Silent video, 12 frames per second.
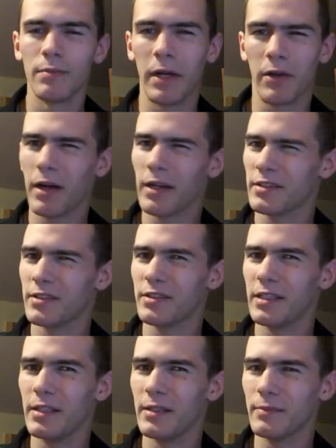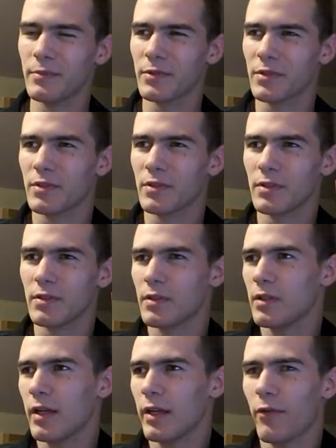My Crisis teams
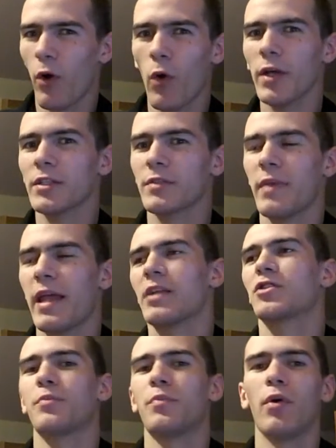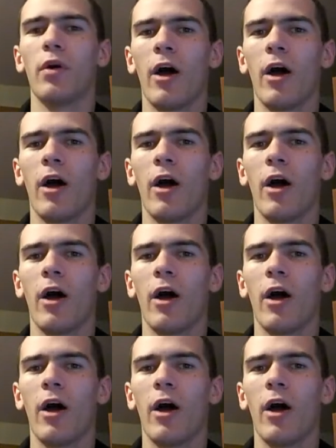have always managed to